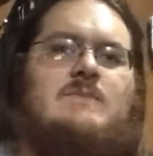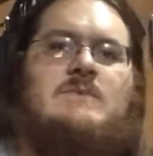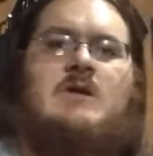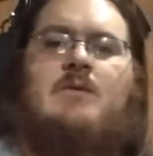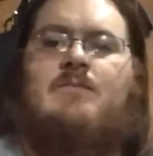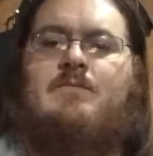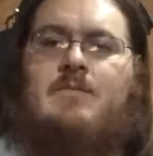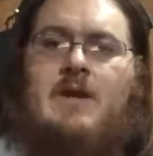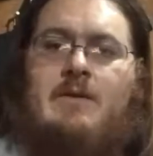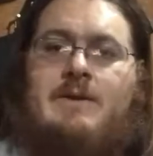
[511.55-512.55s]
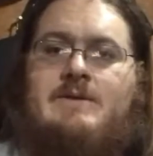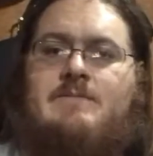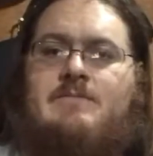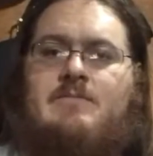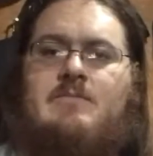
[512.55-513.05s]
So
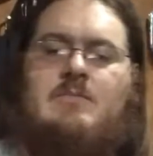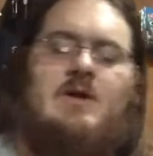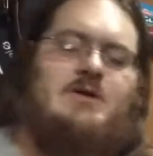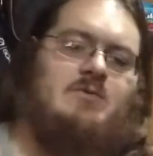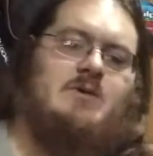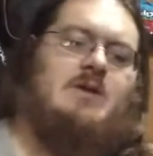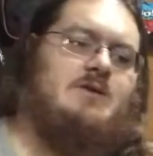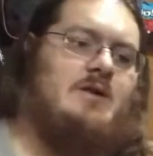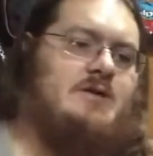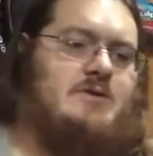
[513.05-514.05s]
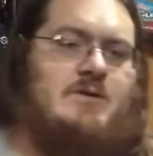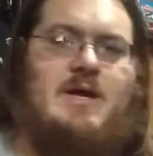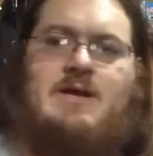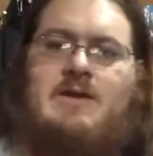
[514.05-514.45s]
anyways, I just wanted to let you guys know that.